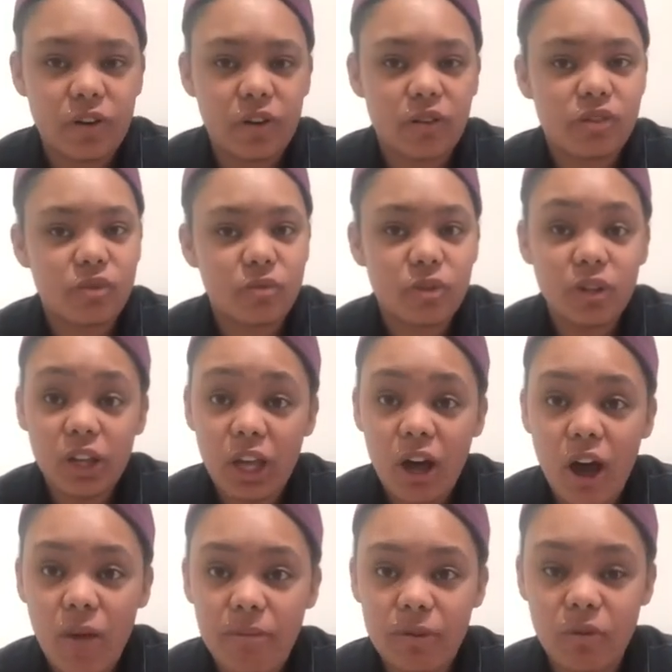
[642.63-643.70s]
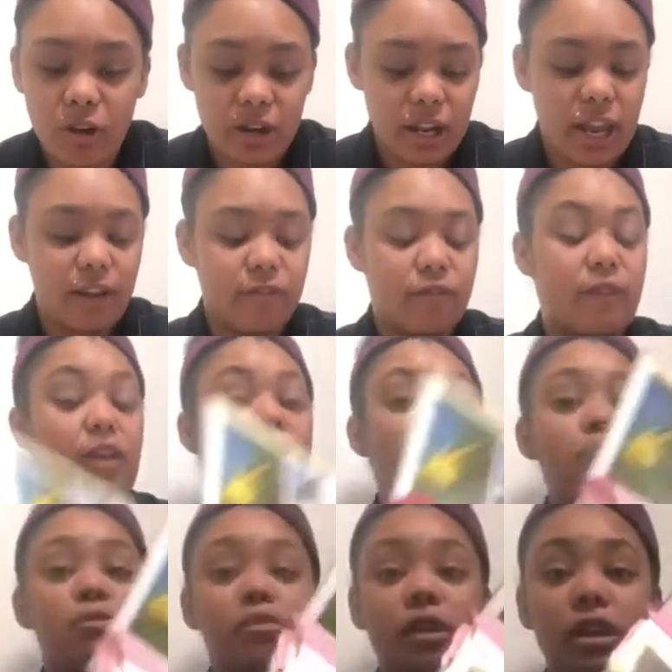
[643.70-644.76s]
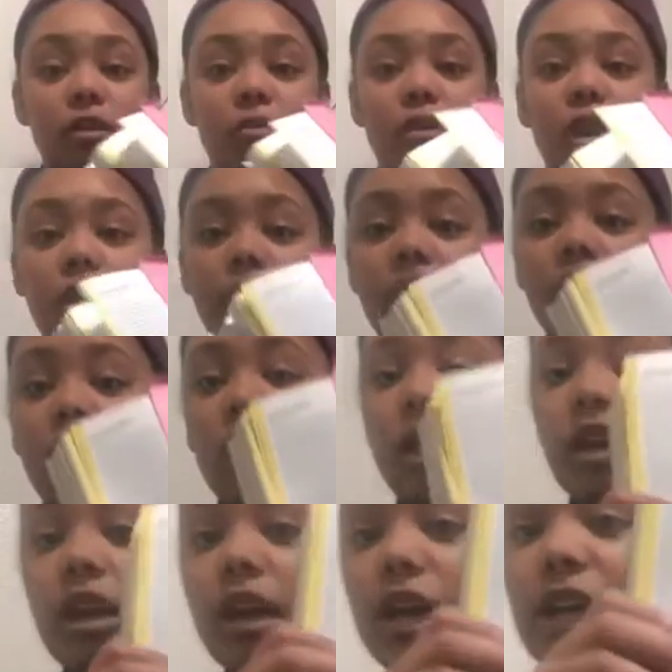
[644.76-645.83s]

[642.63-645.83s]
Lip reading: is a really common one and a very pretty one. It